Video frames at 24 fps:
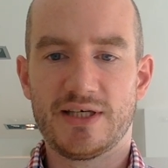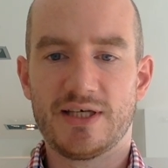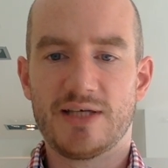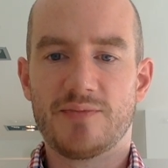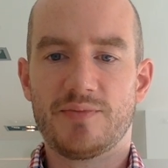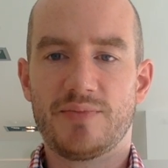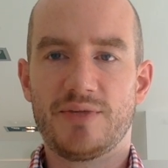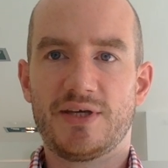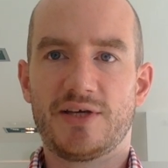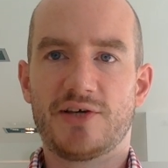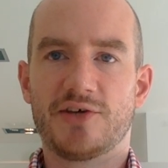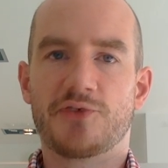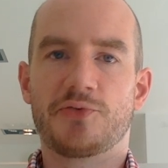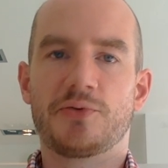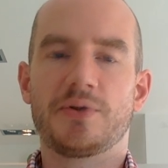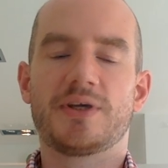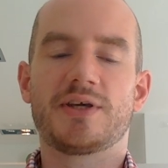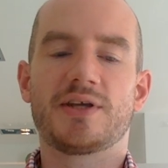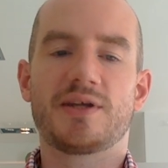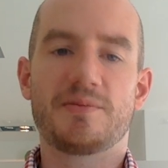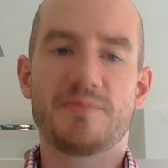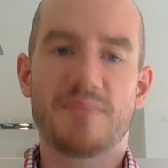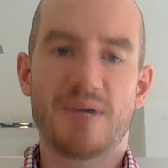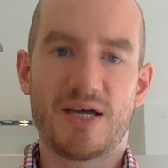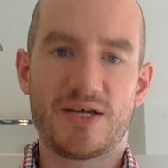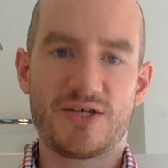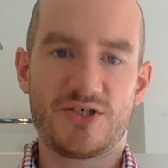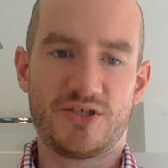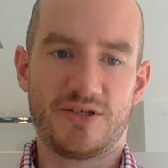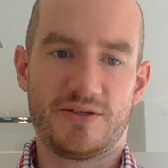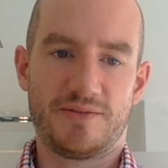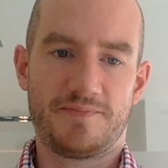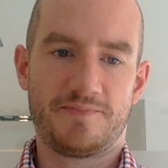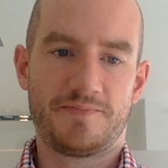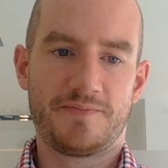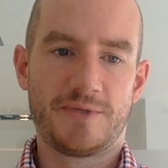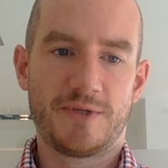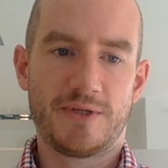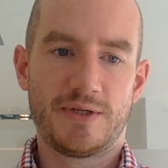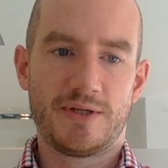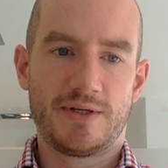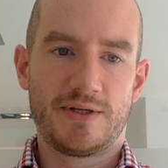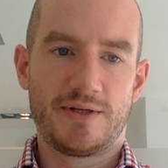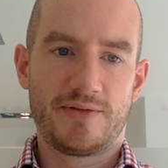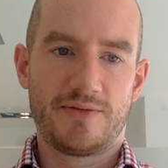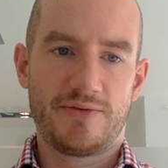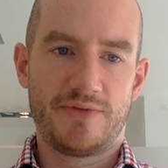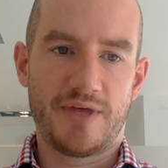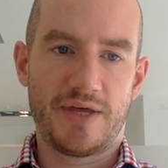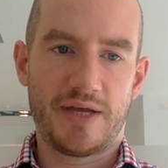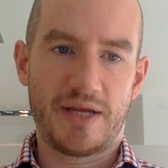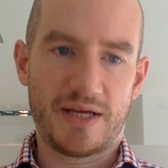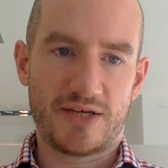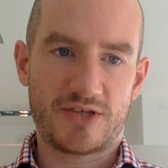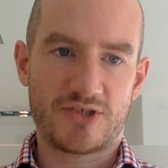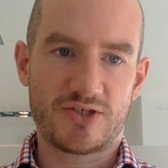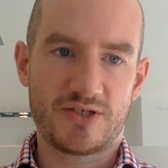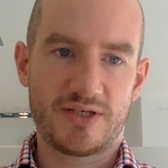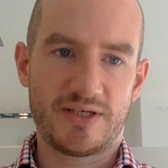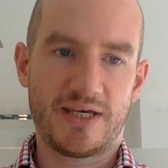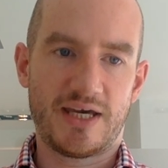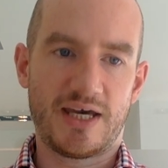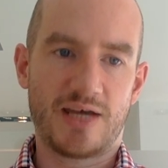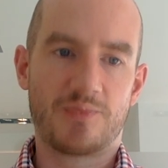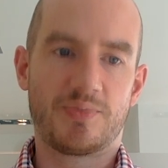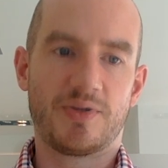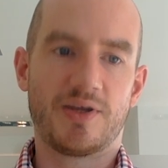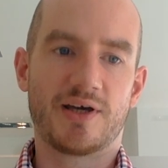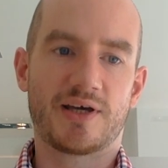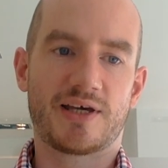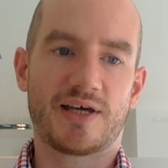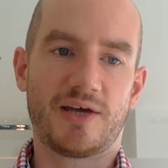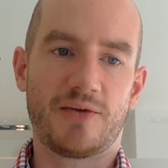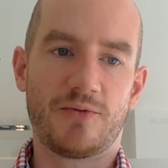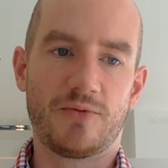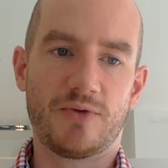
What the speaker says: because we can imagine that actually ad blocking